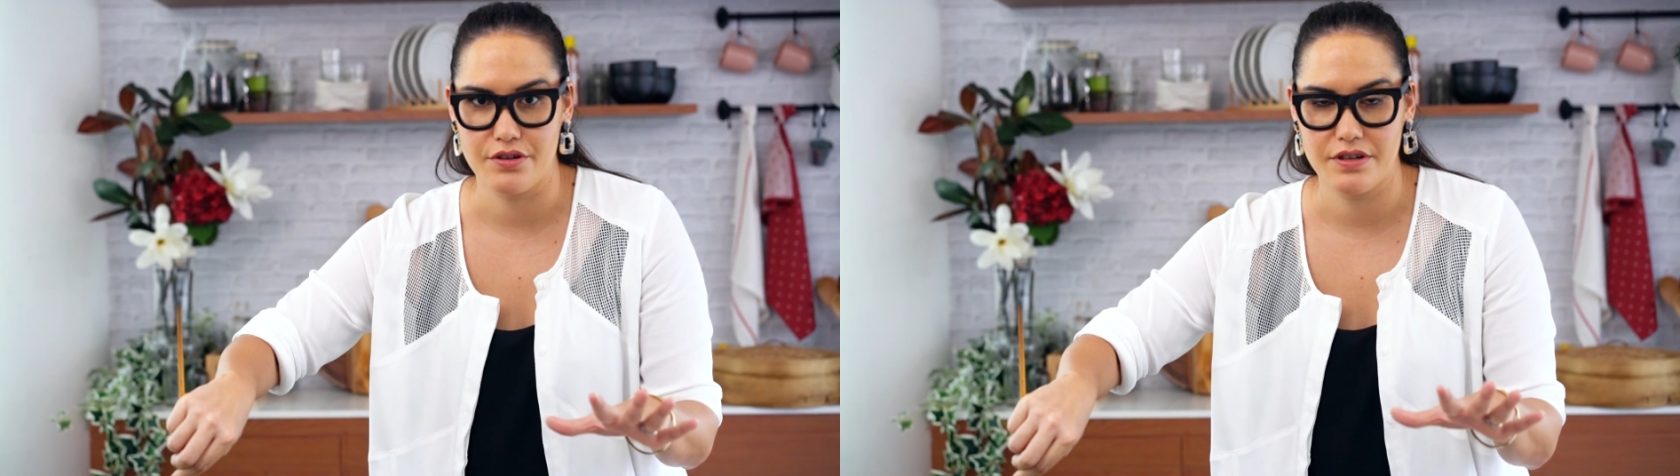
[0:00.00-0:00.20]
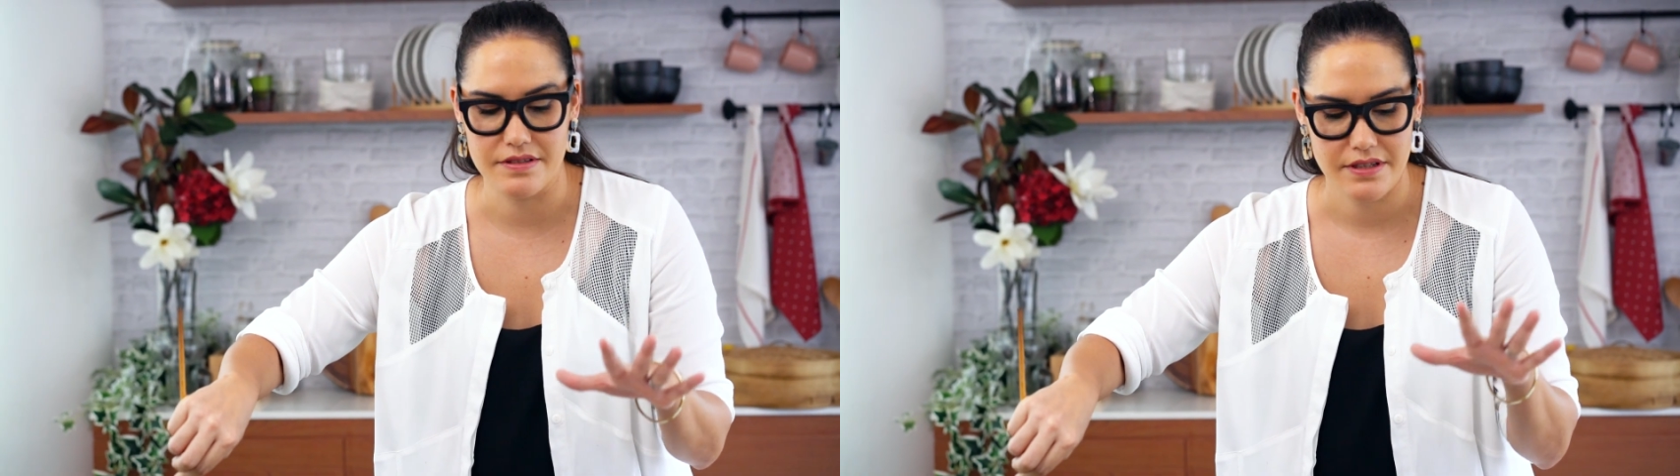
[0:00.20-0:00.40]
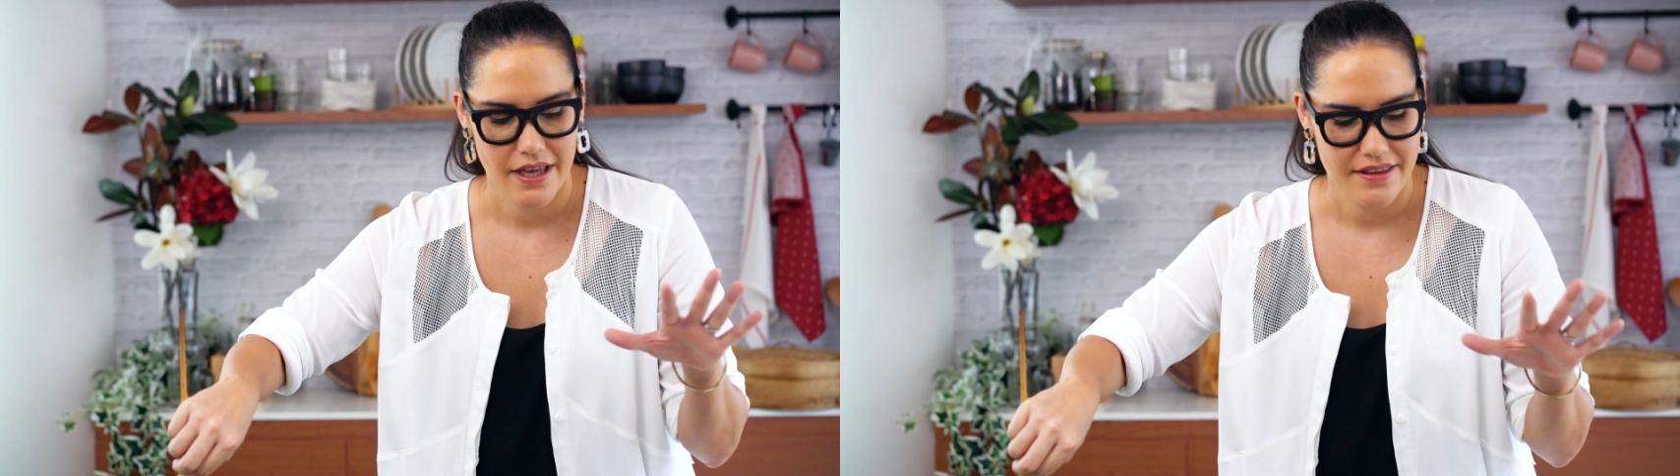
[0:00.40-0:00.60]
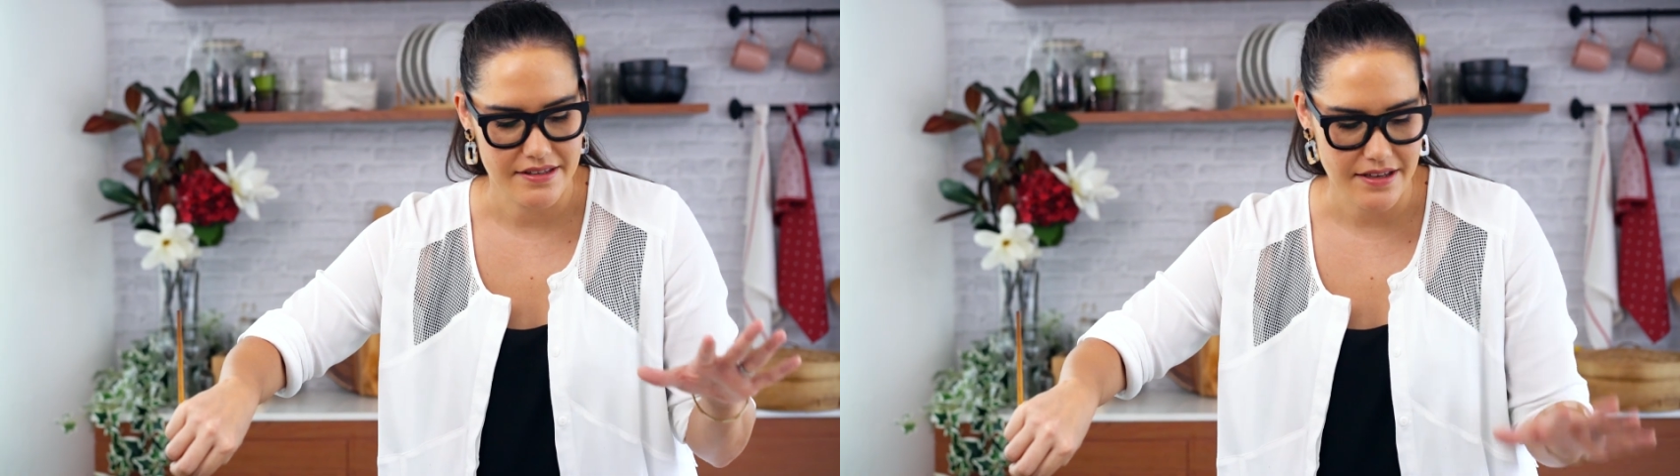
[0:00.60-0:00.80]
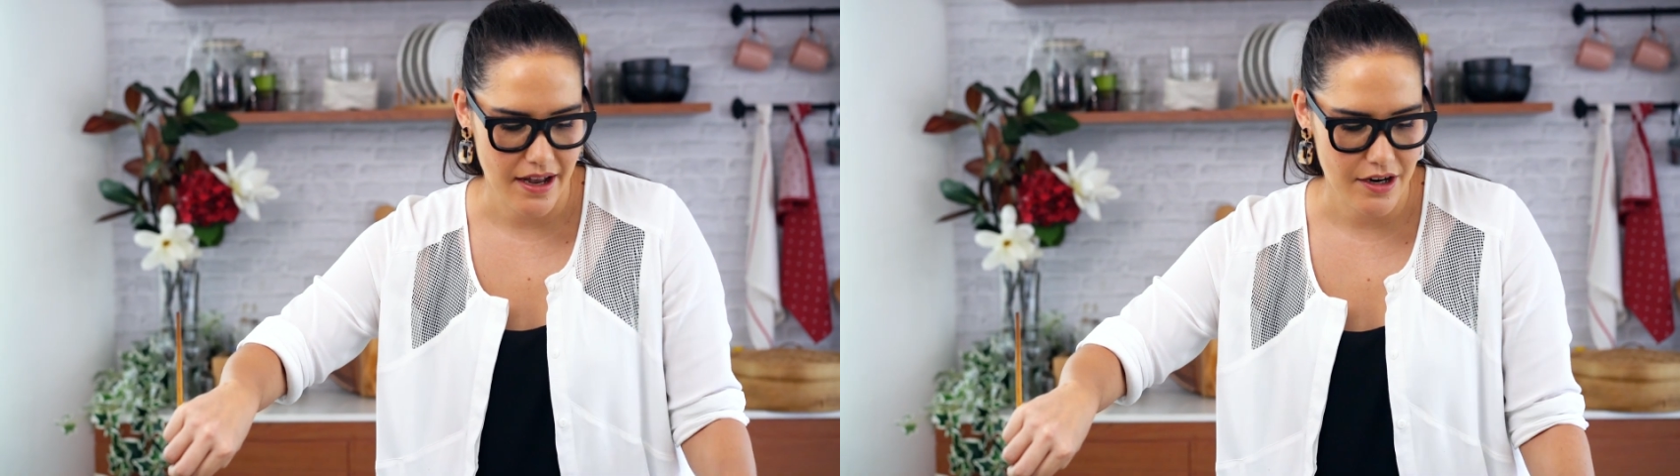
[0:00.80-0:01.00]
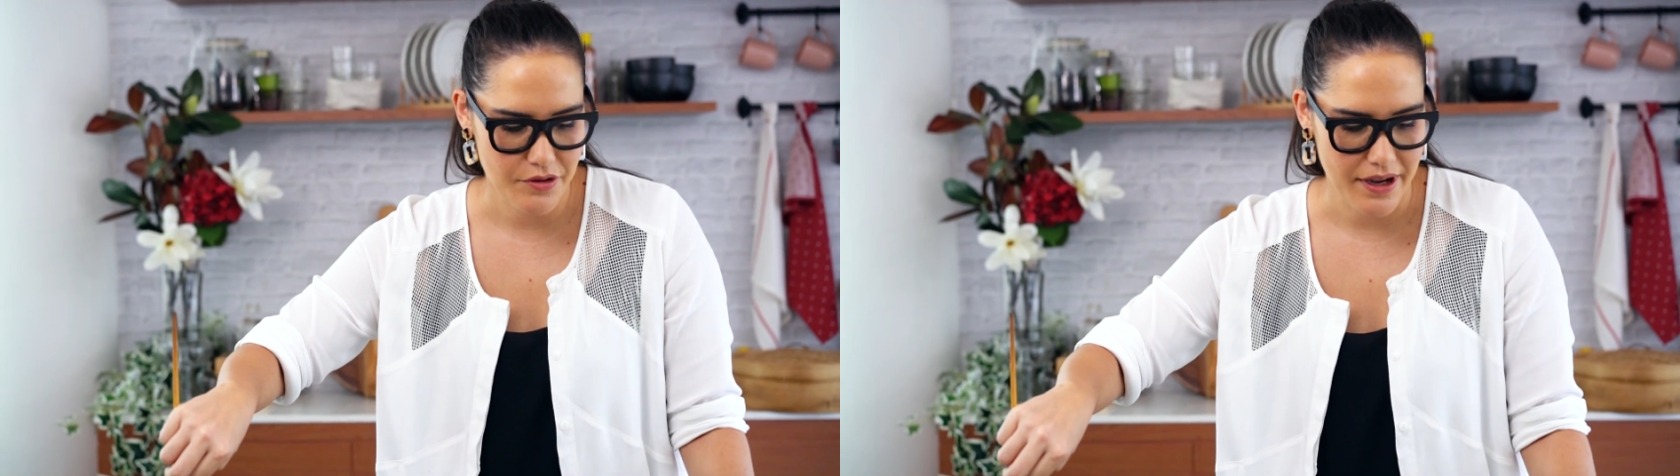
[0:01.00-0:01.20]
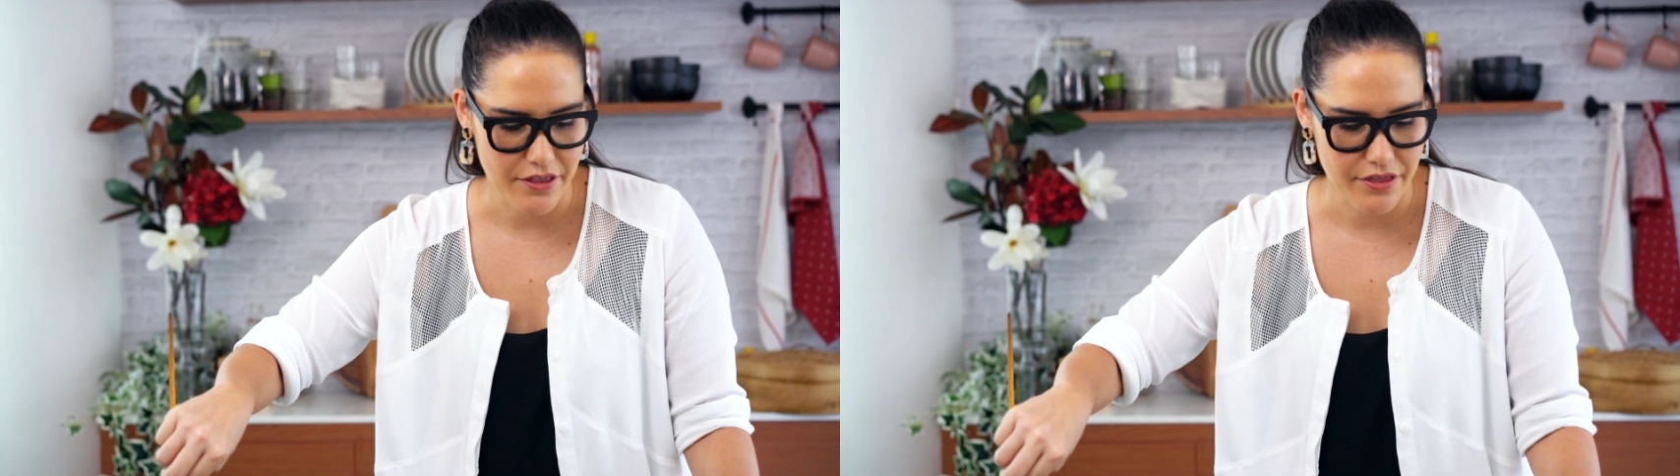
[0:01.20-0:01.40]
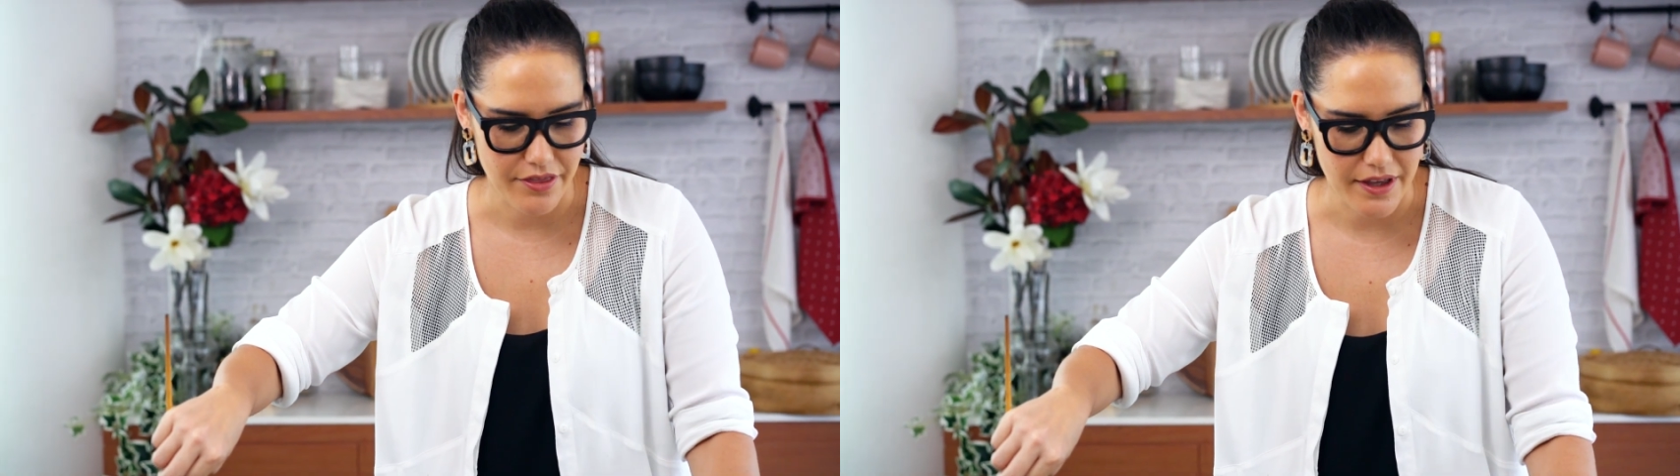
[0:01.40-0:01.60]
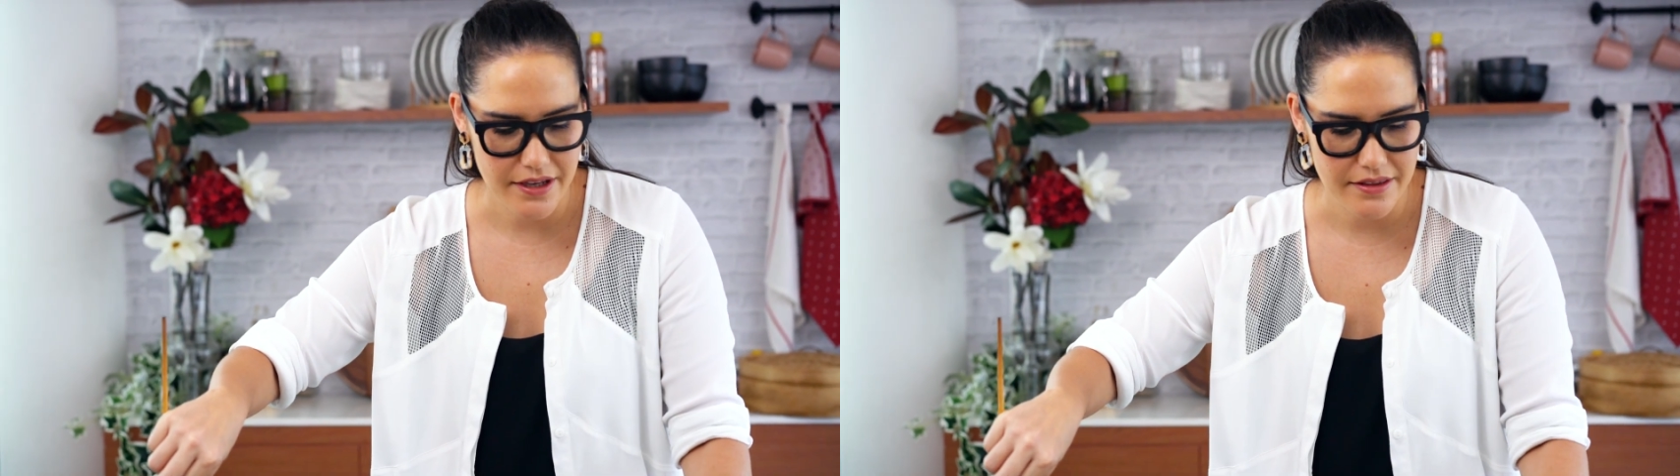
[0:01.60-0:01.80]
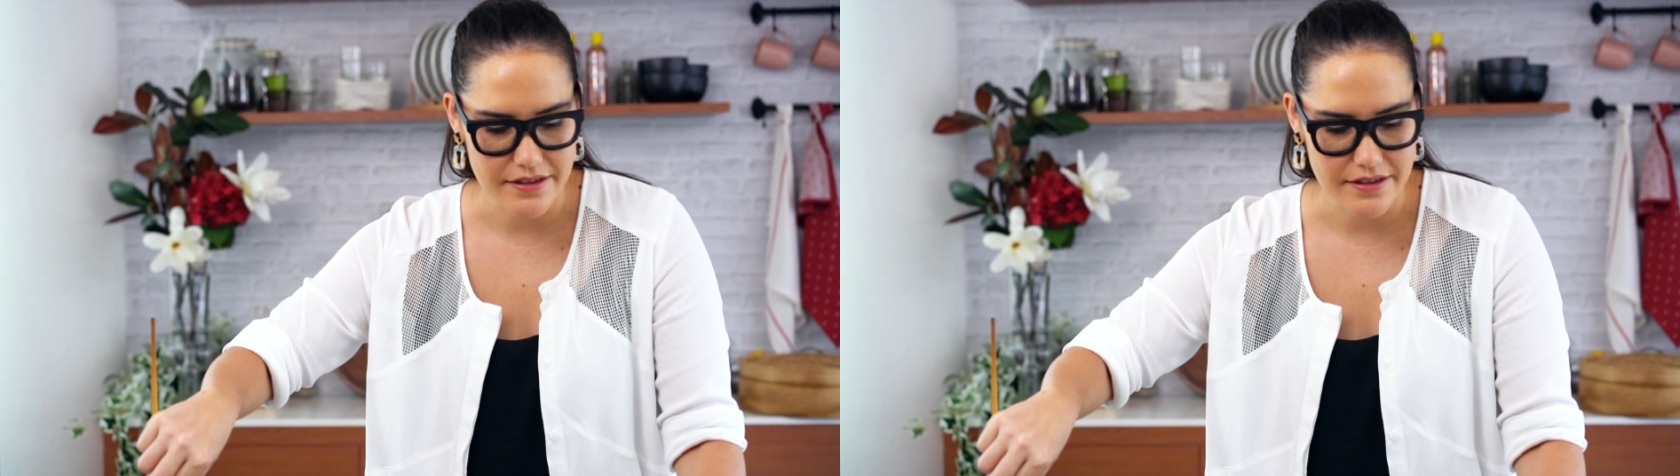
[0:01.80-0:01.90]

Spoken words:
because these are quite thick,